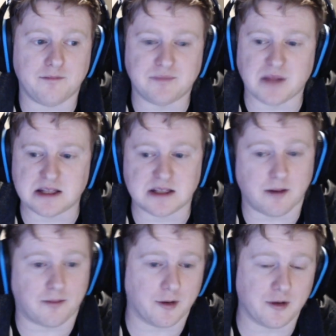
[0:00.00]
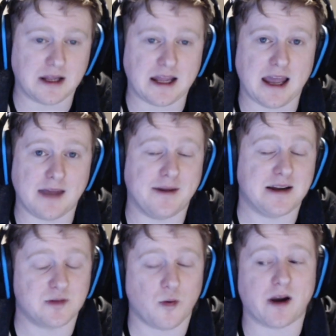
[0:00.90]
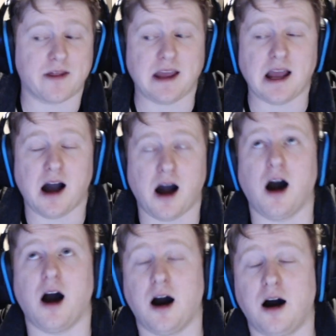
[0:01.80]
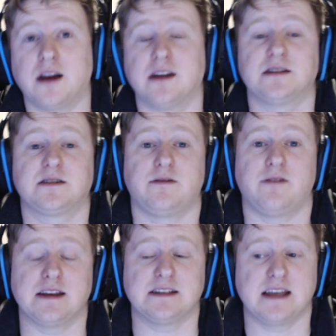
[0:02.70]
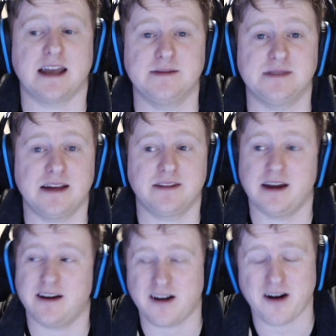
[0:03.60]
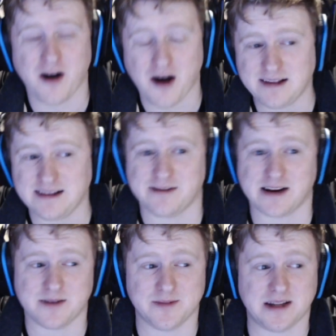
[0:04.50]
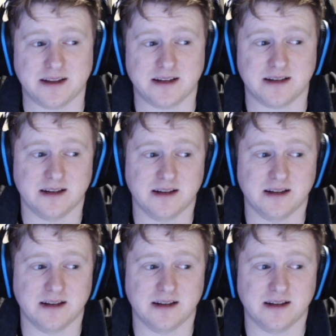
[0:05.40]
It's a brilliant game. It is one of the hardest racing games out there, and I highly recommend that